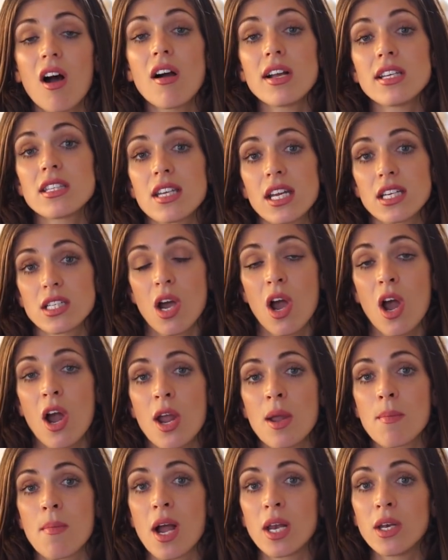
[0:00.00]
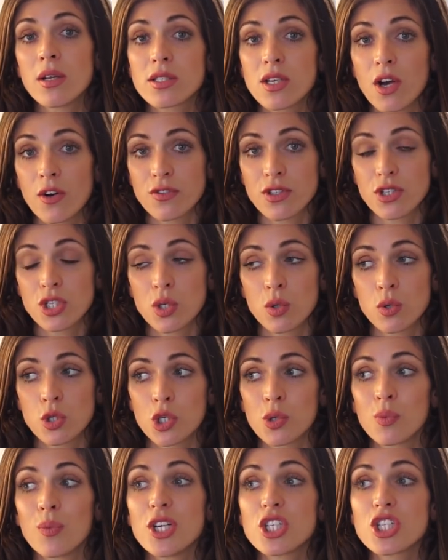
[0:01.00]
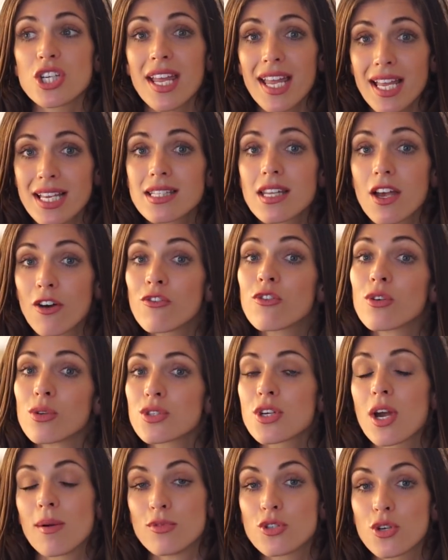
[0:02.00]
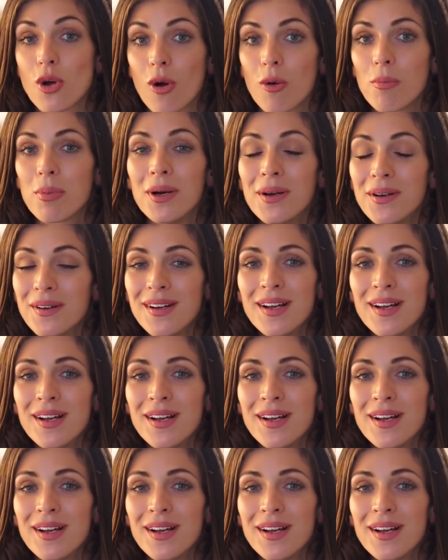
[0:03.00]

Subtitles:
I stayed at home. I looked after the children, which is a full-time job.